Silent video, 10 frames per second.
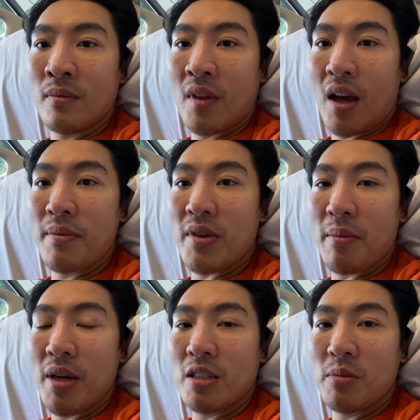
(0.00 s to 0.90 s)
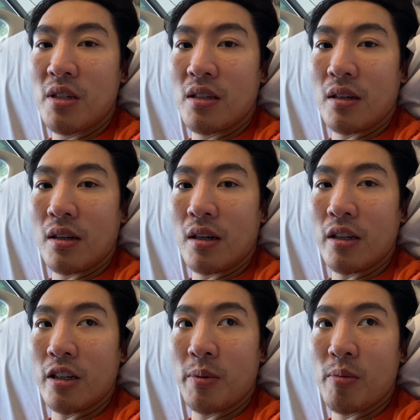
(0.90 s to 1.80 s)
and that makes me a
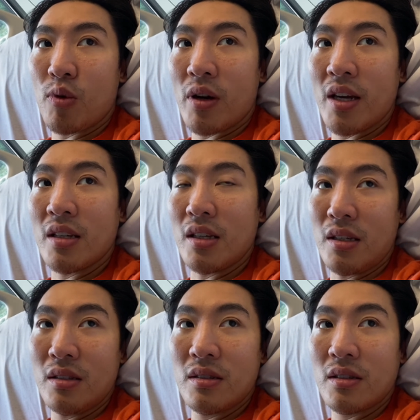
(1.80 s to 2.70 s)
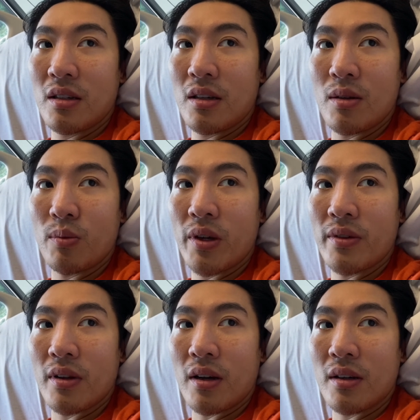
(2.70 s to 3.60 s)
little bit more at ease with
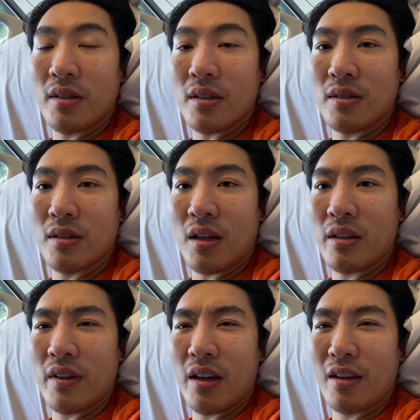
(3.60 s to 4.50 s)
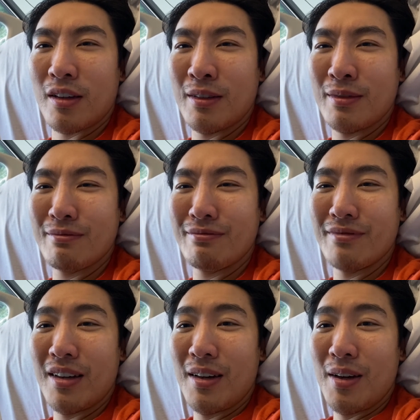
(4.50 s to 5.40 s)
this kind of like
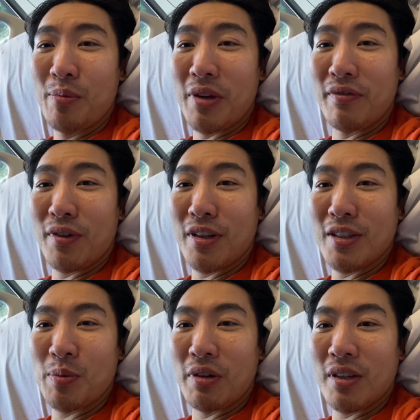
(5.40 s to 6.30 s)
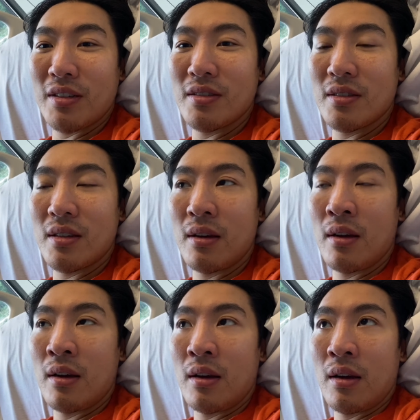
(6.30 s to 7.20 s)
painful experience.
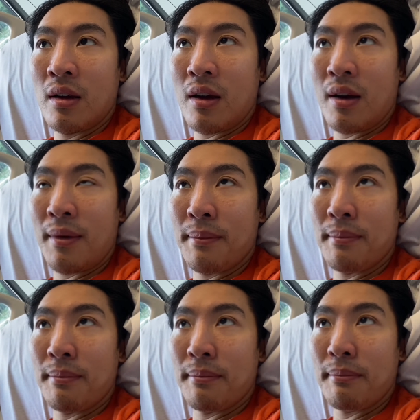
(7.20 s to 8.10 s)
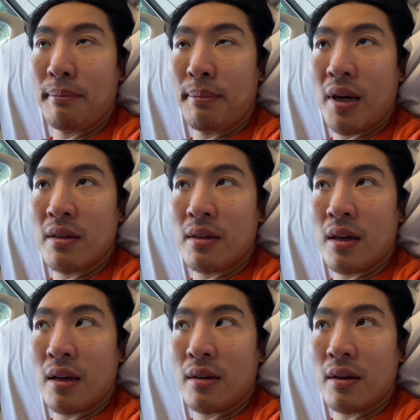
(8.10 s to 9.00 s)
But
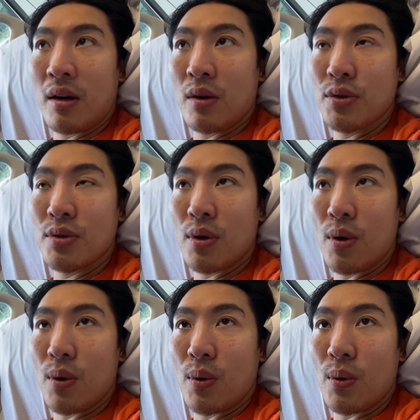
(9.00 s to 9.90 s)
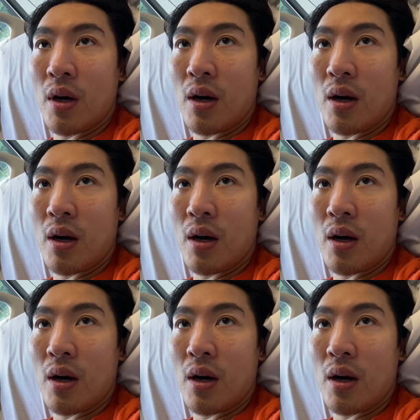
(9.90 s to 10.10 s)
then also